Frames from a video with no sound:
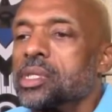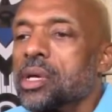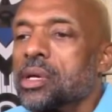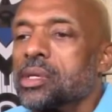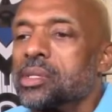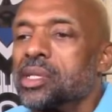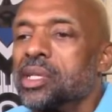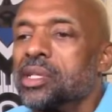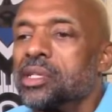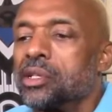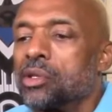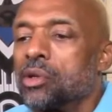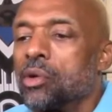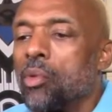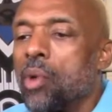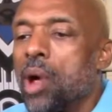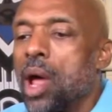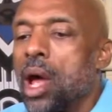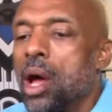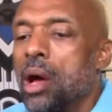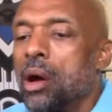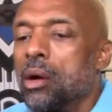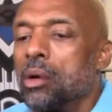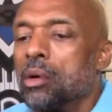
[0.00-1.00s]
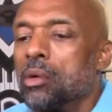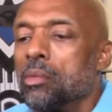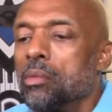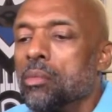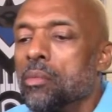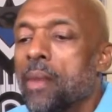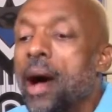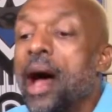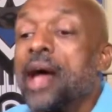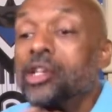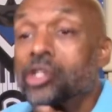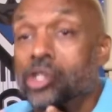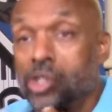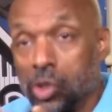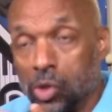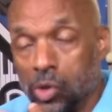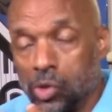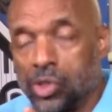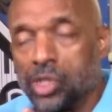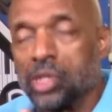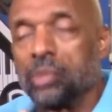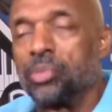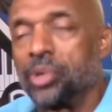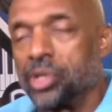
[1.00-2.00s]
are centered around my
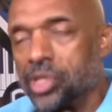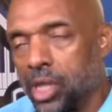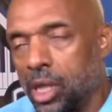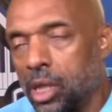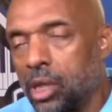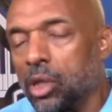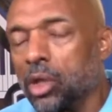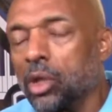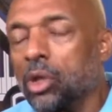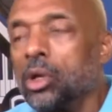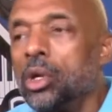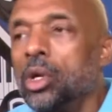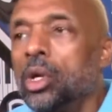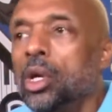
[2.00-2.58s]
shows in particular,